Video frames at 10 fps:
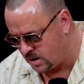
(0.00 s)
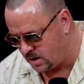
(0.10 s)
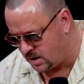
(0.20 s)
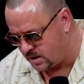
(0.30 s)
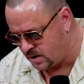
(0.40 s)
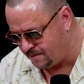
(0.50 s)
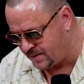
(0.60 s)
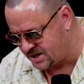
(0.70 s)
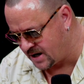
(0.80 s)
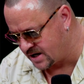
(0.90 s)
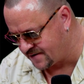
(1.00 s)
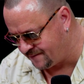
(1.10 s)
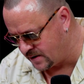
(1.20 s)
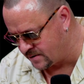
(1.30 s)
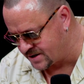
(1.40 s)
Your bitch-ass
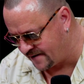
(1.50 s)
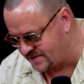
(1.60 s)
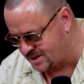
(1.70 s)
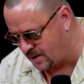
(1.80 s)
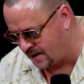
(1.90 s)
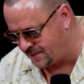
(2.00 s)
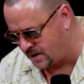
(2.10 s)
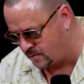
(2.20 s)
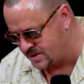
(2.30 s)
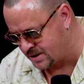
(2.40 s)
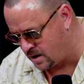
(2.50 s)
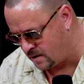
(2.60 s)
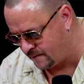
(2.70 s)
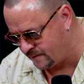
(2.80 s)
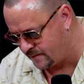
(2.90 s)
fields have strengthened our
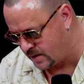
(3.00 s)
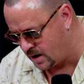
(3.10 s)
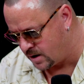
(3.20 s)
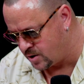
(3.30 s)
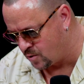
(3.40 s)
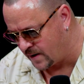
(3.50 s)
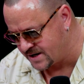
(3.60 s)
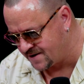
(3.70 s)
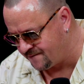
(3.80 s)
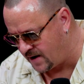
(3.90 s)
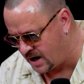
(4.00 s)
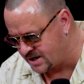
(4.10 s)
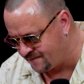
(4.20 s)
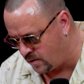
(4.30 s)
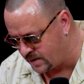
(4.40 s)
resolve. Your race divides
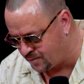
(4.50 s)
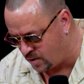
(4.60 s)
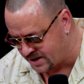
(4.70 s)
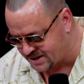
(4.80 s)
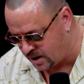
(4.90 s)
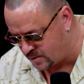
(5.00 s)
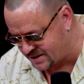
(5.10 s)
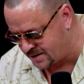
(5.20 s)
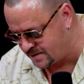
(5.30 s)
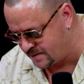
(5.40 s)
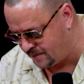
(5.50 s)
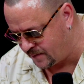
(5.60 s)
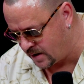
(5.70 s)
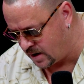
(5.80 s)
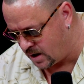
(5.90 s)
have only brought us closer.
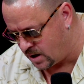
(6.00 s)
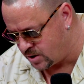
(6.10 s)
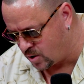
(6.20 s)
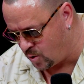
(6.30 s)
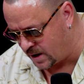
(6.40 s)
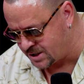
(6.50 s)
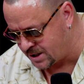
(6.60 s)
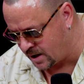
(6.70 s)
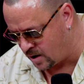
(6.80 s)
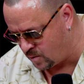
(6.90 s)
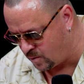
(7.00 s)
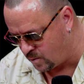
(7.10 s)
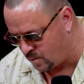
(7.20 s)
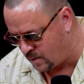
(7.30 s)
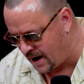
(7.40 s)
Your questioning our
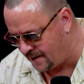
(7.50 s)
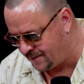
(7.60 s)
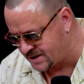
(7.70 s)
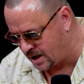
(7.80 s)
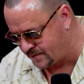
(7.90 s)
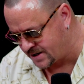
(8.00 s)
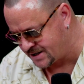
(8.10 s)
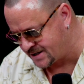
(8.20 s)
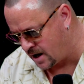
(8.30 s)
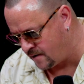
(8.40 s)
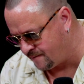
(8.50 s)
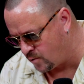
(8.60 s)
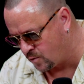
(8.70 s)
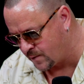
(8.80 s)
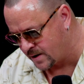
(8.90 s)
wrath has helped us solve more
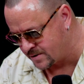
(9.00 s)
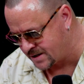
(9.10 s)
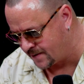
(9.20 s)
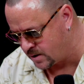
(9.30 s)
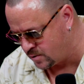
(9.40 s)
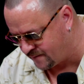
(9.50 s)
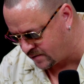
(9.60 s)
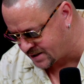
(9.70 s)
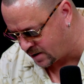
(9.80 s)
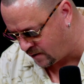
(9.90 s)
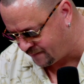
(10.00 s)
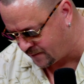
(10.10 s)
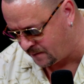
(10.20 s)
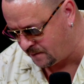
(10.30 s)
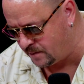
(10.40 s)
riddles than the universe can offer.
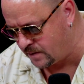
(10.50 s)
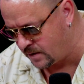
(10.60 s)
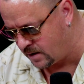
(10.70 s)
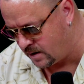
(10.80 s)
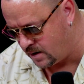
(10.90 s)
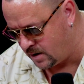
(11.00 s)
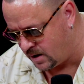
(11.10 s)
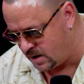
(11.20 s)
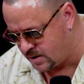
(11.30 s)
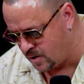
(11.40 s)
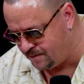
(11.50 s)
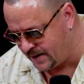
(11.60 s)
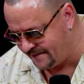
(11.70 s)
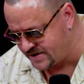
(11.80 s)
Your beefs,